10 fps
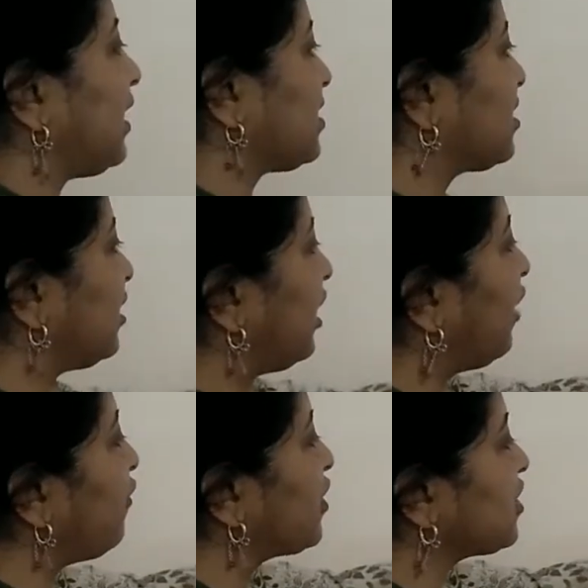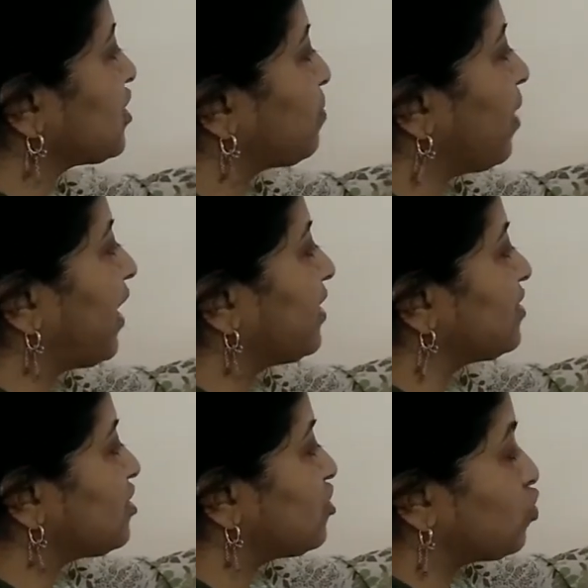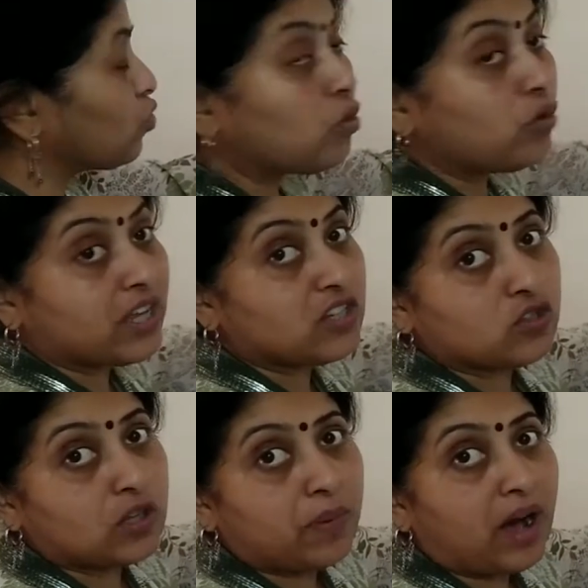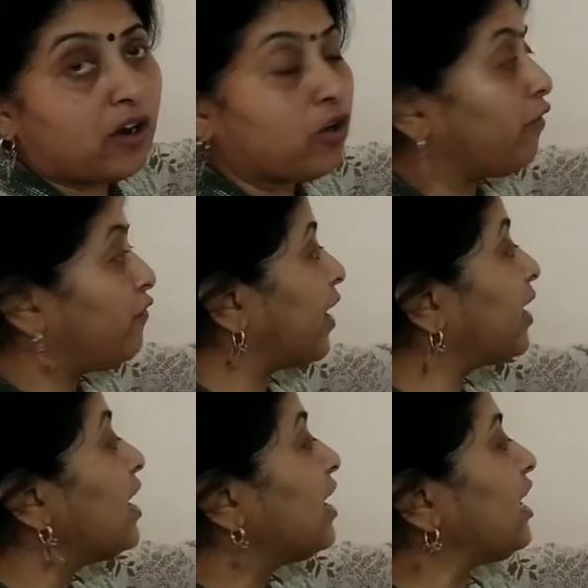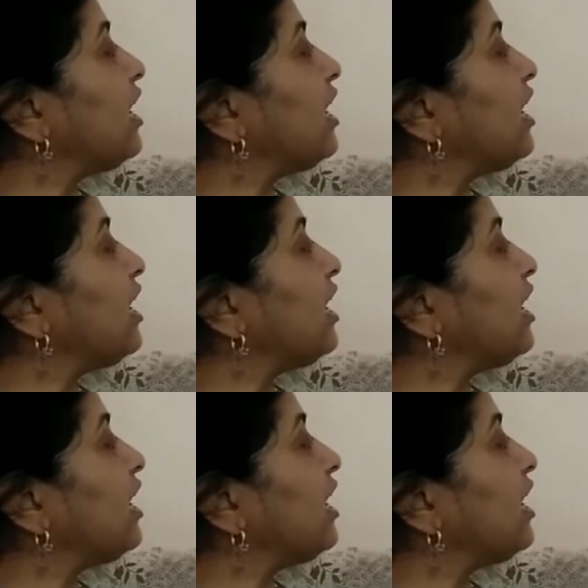this. If it is minus 2 raised to the power of an